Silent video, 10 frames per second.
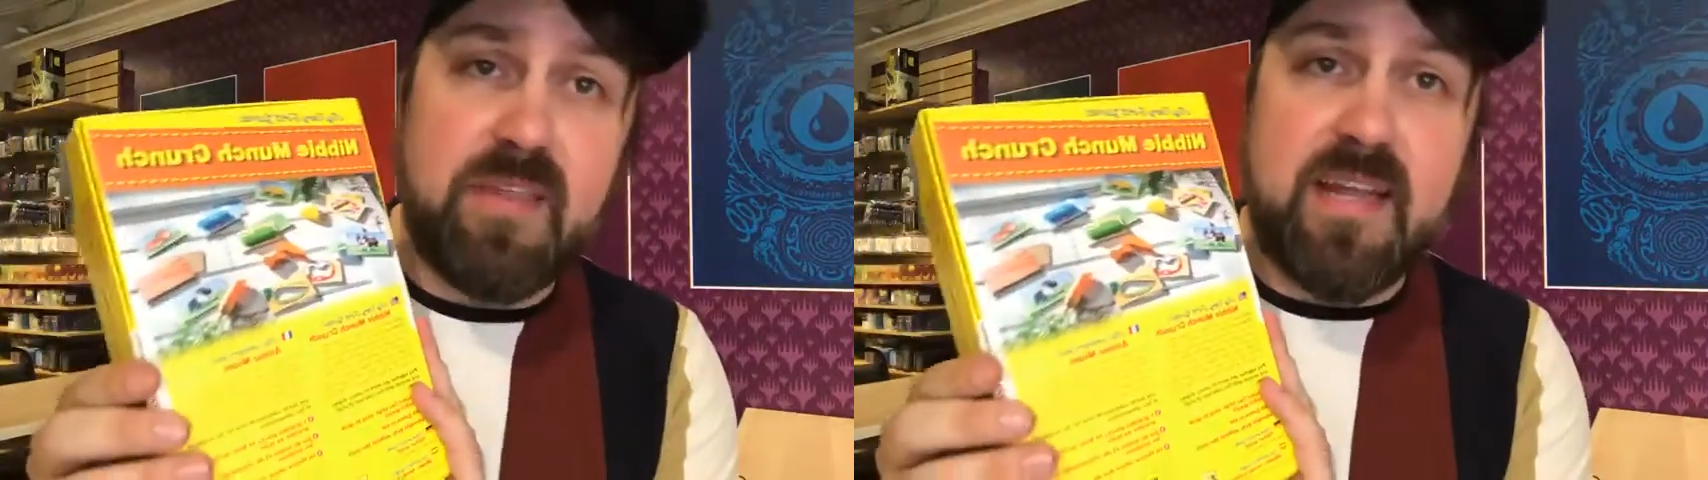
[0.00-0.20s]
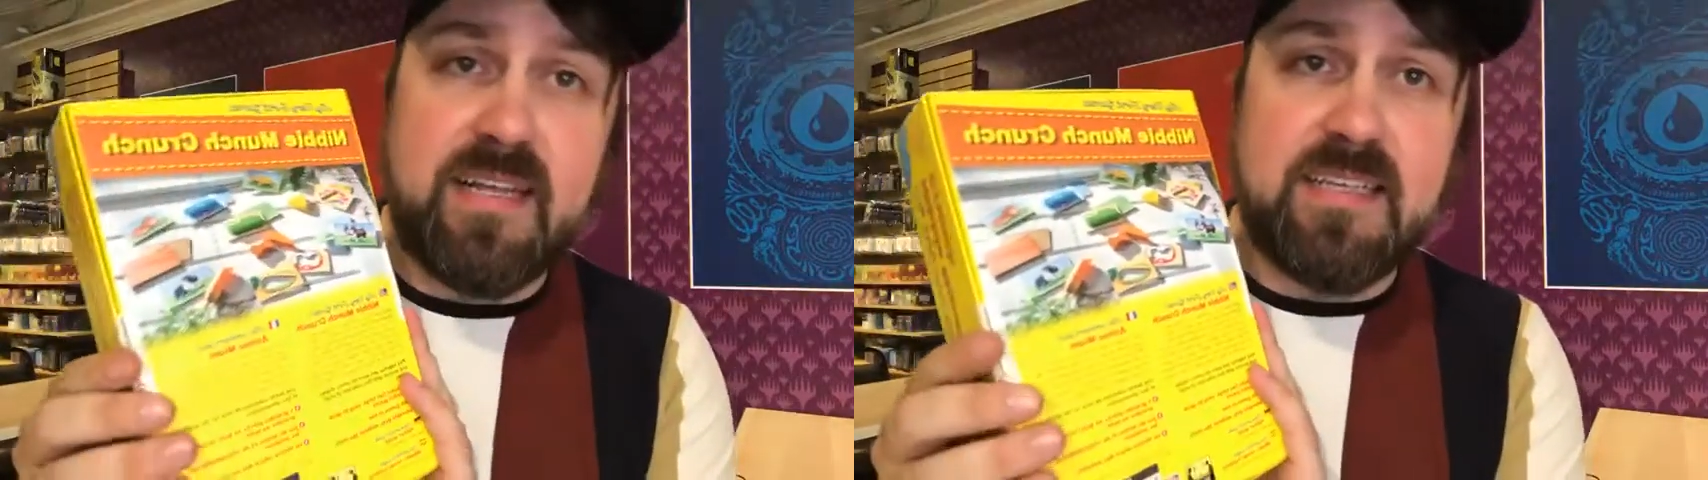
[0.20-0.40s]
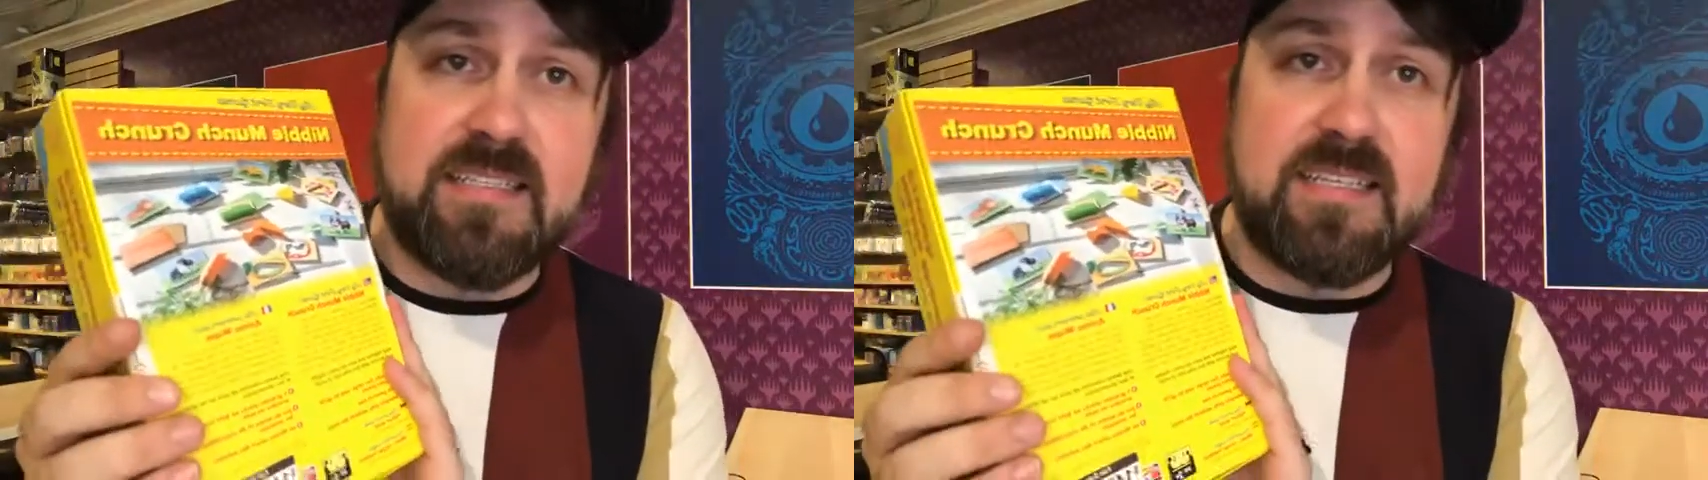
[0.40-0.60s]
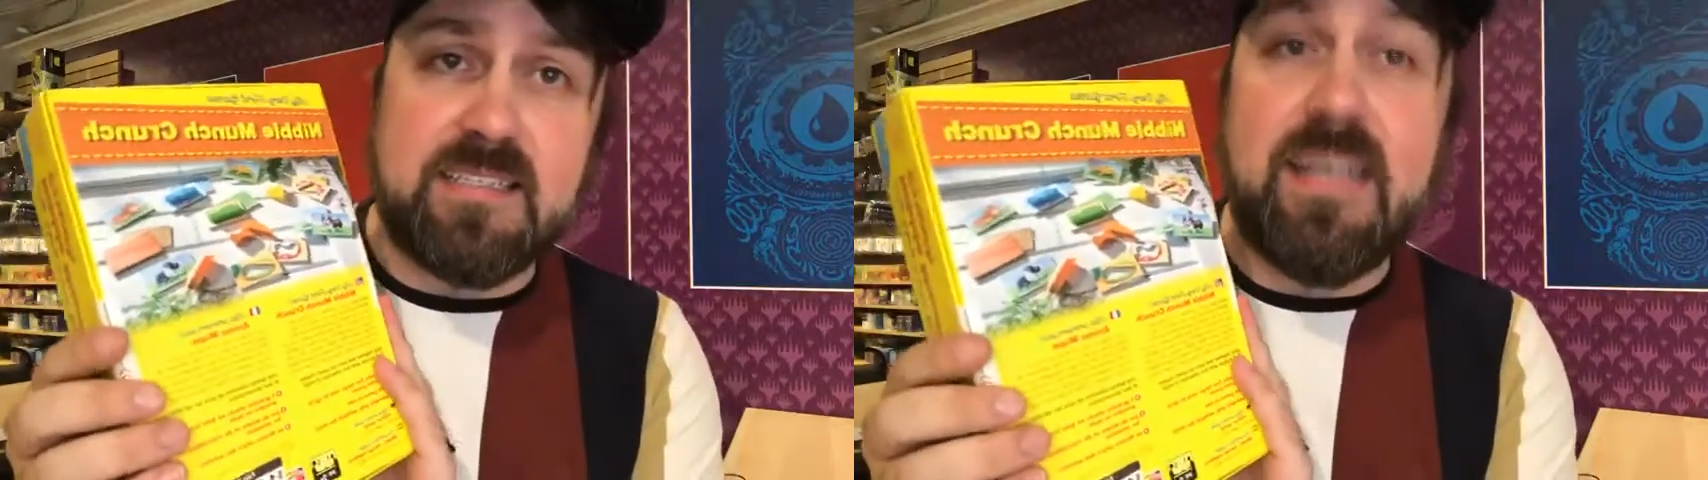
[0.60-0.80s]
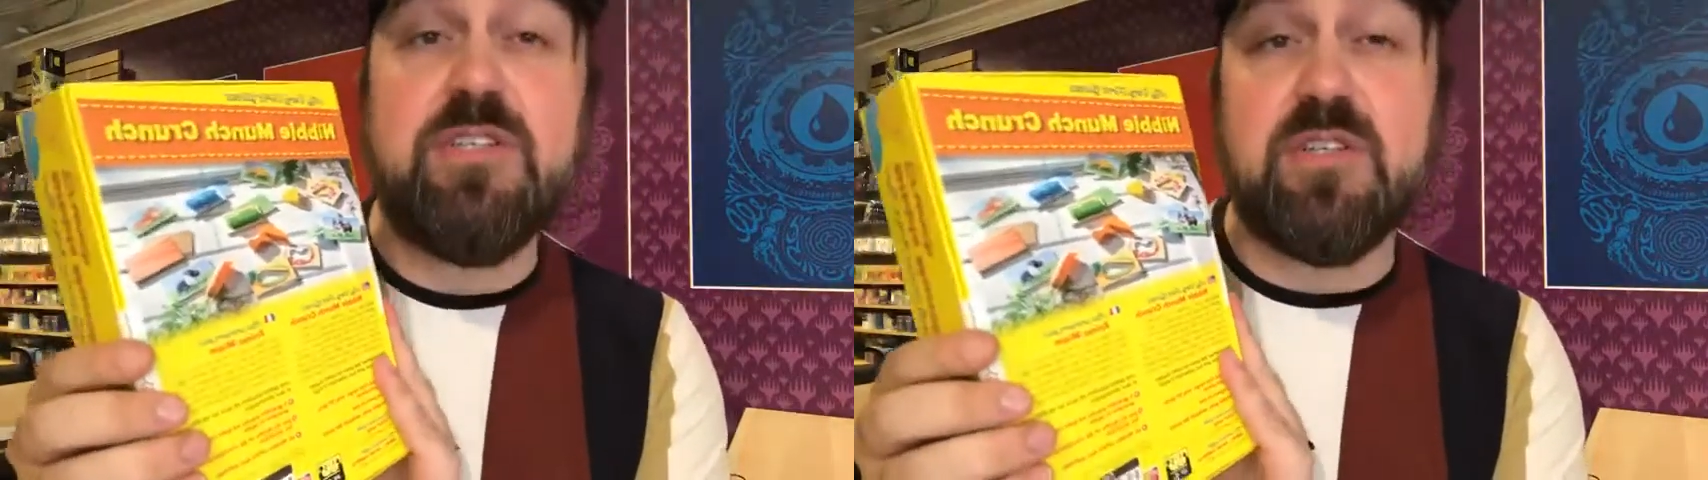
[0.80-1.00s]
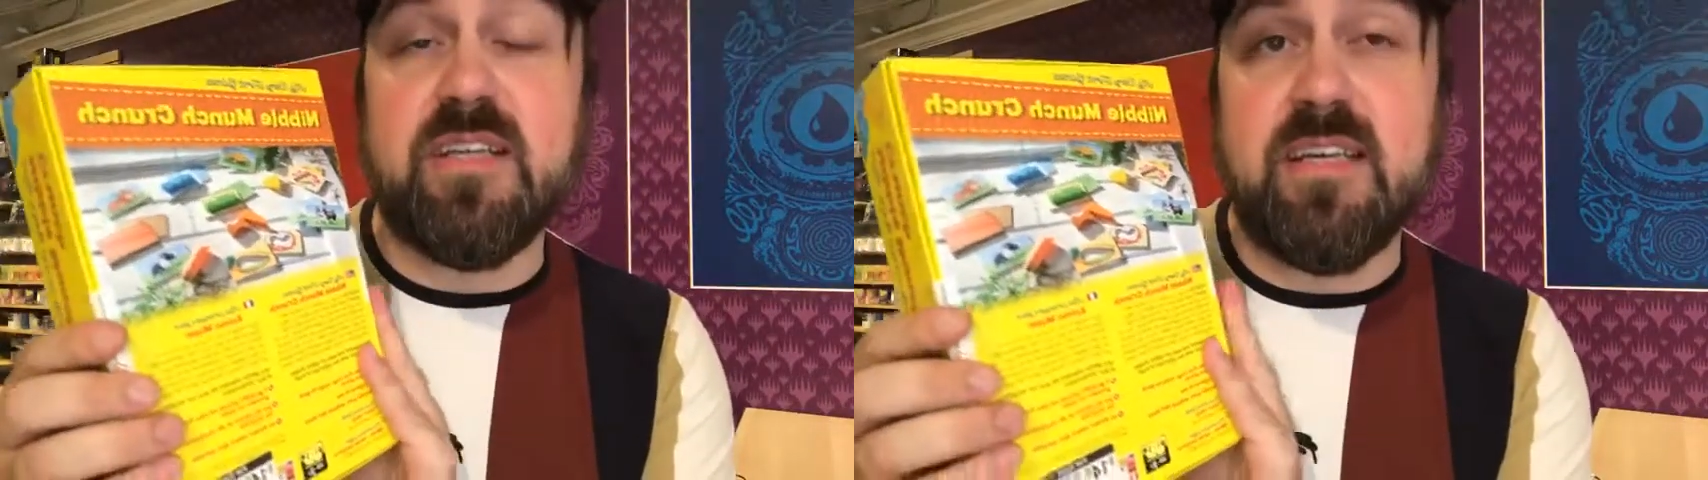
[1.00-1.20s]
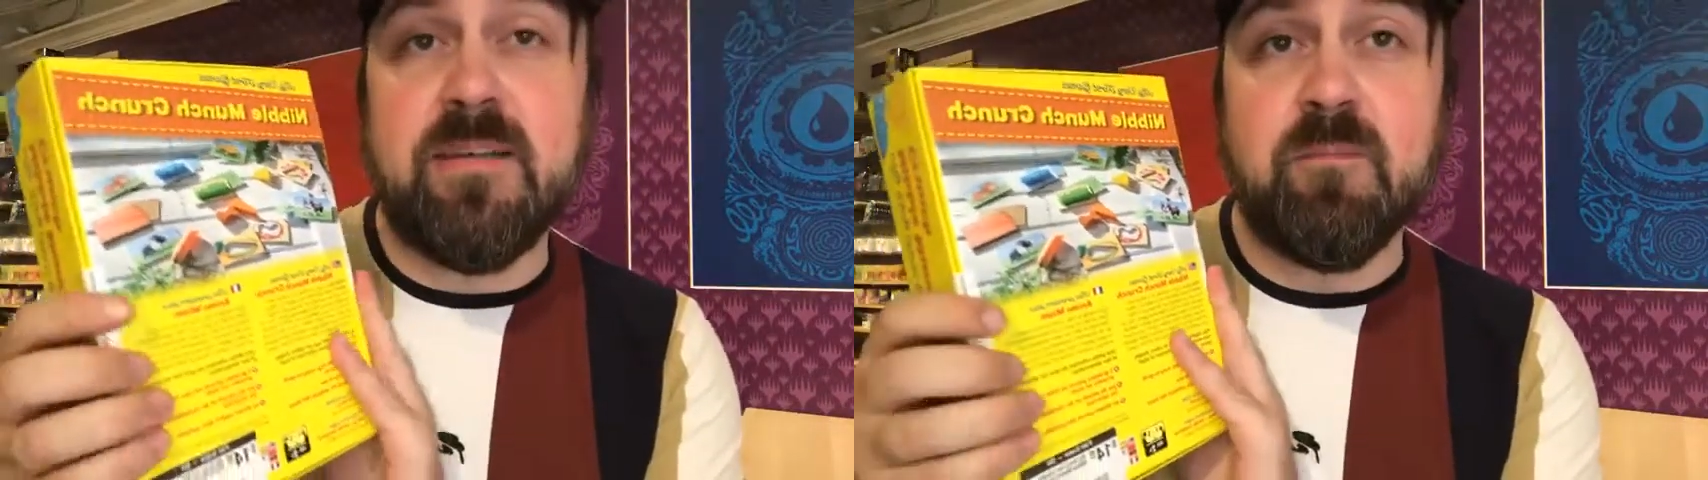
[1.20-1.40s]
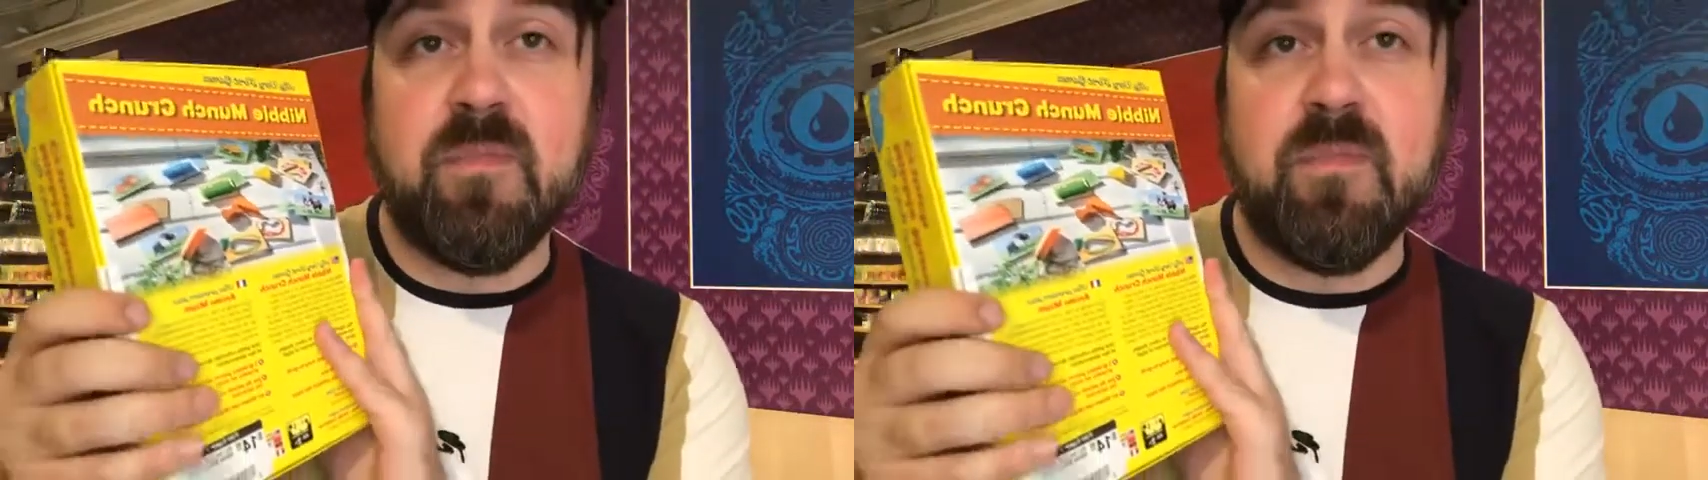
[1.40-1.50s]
that is essentially